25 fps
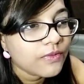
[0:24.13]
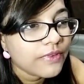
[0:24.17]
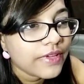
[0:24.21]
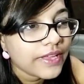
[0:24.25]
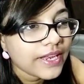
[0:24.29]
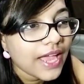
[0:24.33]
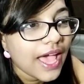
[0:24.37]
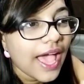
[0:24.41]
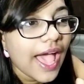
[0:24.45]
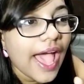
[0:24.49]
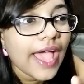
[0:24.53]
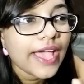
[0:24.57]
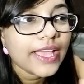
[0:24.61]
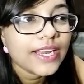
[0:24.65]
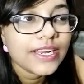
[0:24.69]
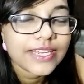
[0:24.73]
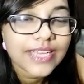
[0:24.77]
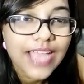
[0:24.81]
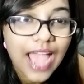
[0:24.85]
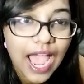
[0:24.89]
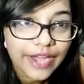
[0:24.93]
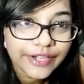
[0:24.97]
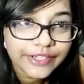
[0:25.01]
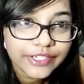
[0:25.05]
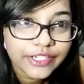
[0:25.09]
When I
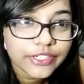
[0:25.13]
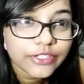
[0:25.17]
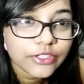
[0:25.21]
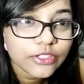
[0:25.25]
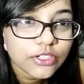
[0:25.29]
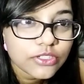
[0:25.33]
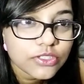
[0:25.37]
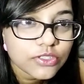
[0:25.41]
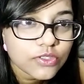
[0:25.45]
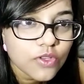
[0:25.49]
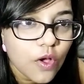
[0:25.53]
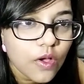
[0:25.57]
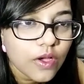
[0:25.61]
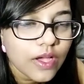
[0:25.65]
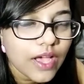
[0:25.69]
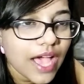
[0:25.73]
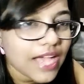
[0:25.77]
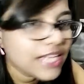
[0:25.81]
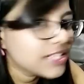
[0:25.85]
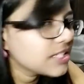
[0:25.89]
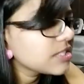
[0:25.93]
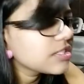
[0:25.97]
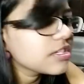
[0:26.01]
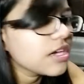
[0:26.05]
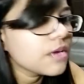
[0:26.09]
reacted to the song,
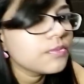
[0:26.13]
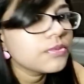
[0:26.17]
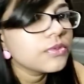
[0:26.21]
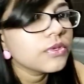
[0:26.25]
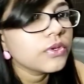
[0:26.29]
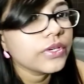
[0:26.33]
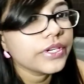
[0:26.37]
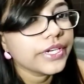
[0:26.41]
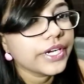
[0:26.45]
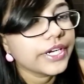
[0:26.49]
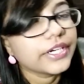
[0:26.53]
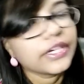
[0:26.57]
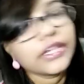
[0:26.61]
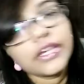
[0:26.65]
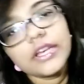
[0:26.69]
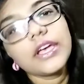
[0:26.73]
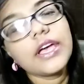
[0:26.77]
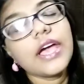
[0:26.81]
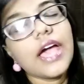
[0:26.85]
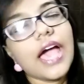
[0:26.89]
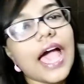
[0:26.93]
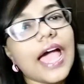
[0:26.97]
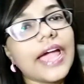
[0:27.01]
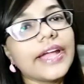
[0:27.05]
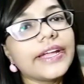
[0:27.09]
I just uploaded.
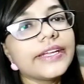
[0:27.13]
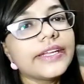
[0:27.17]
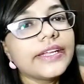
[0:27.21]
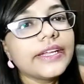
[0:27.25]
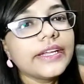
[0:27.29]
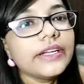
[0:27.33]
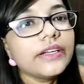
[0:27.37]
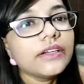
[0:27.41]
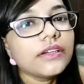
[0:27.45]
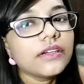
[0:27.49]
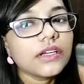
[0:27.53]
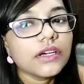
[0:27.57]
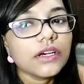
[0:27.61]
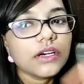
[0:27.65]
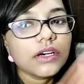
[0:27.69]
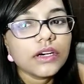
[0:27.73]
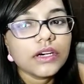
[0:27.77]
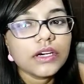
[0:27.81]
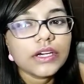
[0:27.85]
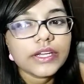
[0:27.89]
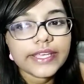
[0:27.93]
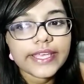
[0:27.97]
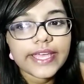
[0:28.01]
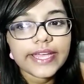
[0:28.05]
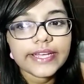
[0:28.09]
I
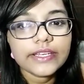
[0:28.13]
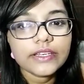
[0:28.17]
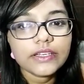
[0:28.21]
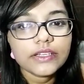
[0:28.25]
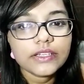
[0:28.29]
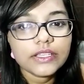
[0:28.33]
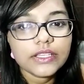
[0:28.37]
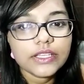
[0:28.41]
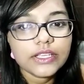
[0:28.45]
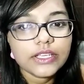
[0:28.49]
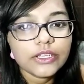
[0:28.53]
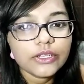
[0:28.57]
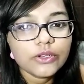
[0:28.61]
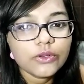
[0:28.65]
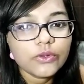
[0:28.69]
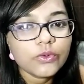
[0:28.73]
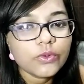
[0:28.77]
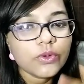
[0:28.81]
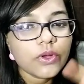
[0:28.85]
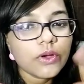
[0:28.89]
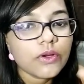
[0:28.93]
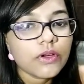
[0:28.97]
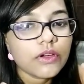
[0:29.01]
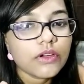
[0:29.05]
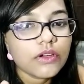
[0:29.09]
didn't get the
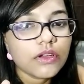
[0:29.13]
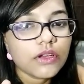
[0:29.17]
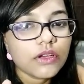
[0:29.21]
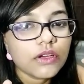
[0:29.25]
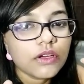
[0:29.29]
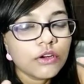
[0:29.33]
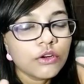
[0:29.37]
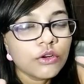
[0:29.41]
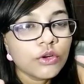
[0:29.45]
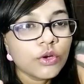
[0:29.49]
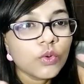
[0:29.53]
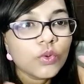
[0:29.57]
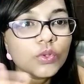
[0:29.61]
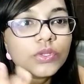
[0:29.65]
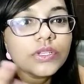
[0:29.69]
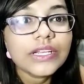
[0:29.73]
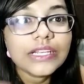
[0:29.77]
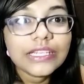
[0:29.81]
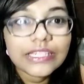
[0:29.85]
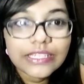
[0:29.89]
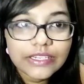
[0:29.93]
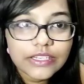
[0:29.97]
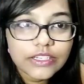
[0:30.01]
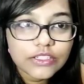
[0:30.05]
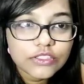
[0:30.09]
know the
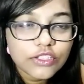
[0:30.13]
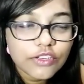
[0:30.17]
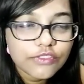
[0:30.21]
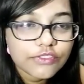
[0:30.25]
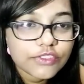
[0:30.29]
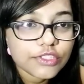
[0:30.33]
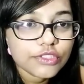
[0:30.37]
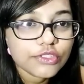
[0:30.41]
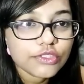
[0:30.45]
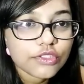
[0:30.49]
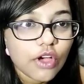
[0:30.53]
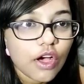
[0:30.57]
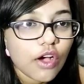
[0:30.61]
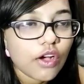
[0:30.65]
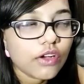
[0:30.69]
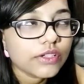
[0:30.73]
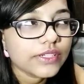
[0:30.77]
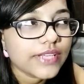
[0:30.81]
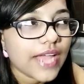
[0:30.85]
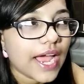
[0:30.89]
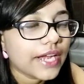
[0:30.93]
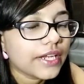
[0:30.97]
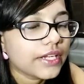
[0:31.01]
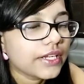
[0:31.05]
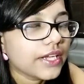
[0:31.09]
lyrics of the song
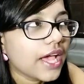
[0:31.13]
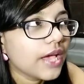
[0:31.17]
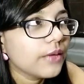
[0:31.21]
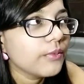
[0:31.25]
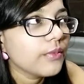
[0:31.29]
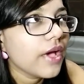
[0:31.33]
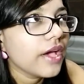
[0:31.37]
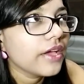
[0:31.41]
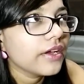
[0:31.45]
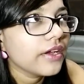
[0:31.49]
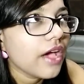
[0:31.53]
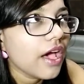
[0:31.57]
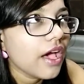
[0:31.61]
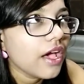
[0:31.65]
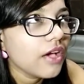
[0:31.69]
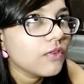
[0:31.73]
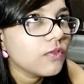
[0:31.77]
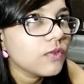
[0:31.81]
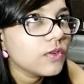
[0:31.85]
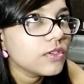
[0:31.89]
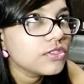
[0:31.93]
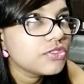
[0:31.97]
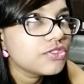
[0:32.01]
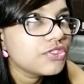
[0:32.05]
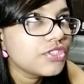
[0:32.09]
that time, and I
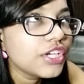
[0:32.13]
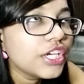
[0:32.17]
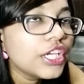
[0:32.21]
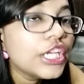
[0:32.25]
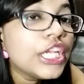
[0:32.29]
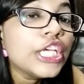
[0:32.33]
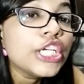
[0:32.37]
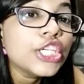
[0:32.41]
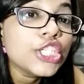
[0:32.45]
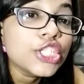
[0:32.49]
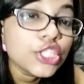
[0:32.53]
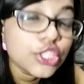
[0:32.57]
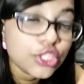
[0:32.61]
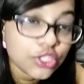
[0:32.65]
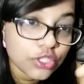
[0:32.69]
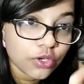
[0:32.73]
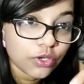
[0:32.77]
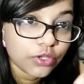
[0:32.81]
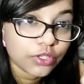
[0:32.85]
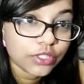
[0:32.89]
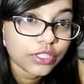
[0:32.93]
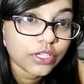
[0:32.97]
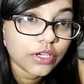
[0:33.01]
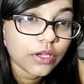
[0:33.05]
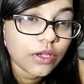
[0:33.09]
was really
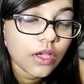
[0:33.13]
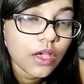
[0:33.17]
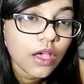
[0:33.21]
shocked